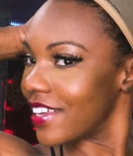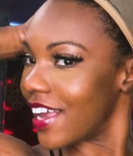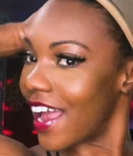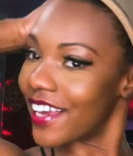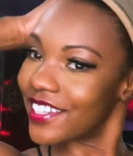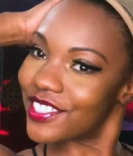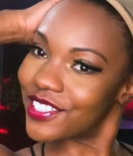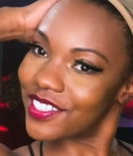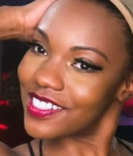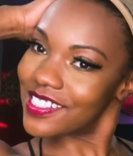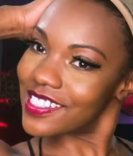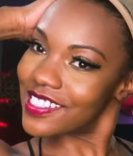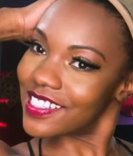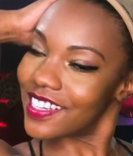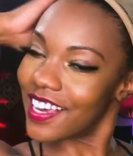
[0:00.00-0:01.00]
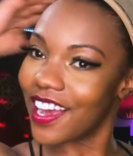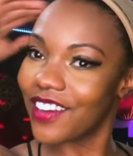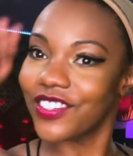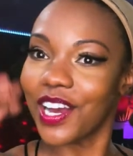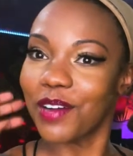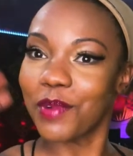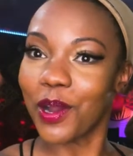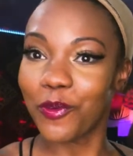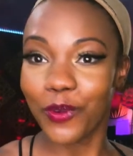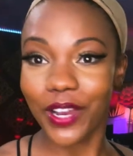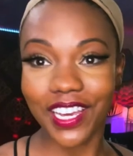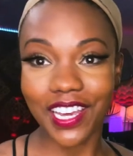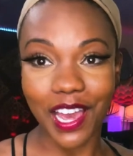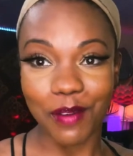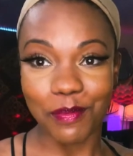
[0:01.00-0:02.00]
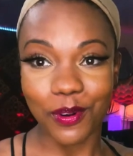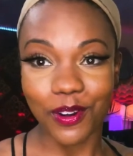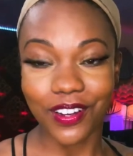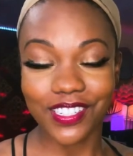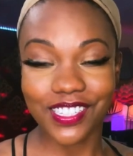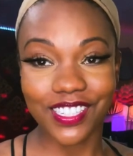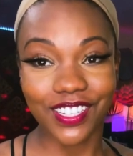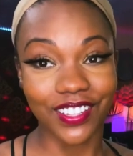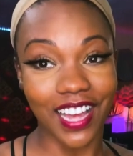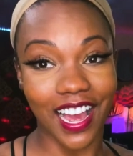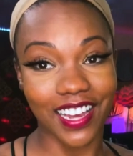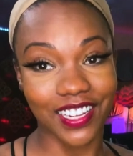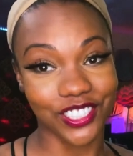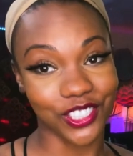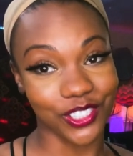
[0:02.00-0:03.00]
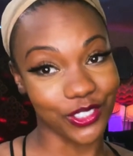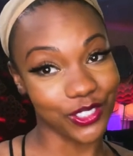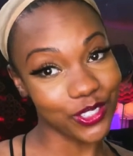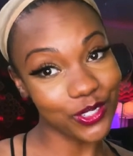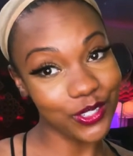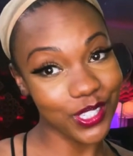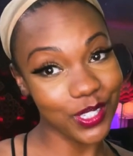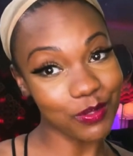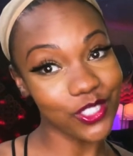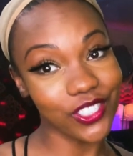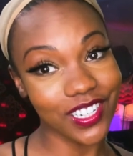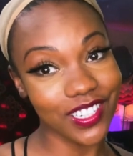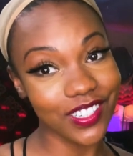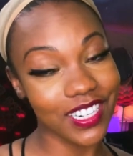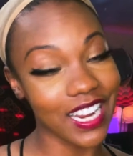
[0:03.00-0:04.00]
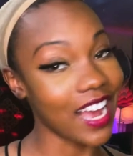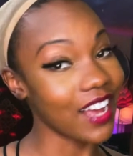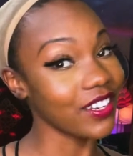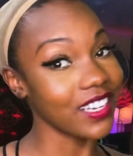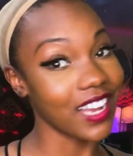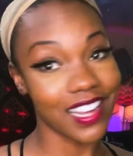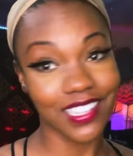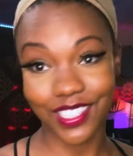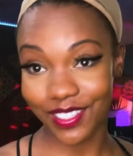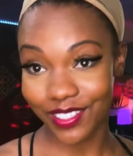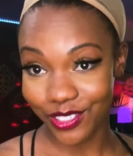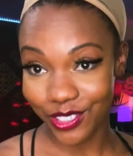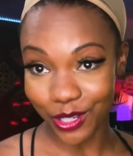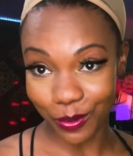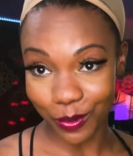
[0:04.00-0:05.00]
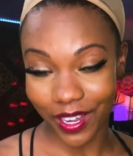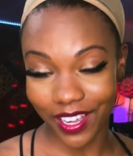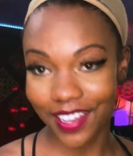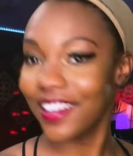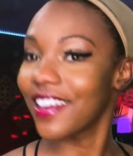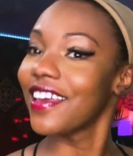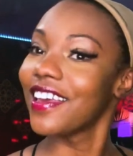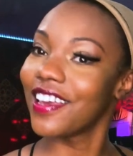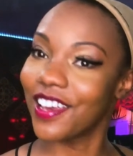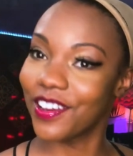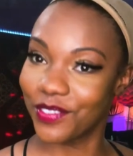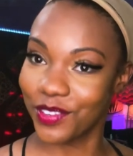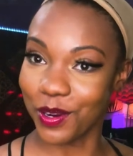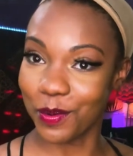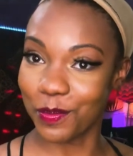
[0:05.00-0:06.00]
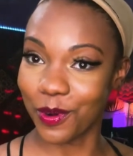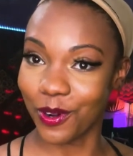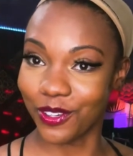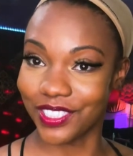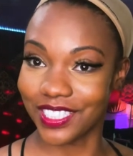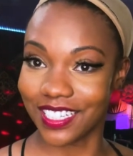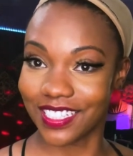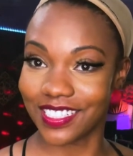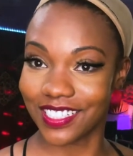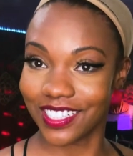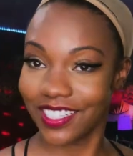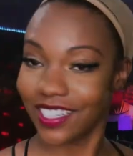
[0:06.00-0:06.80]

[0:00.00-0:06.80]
As you can see, I've got my wig cap on so that I can show you some tricks on how not to lose your wig if you're a pole dancer.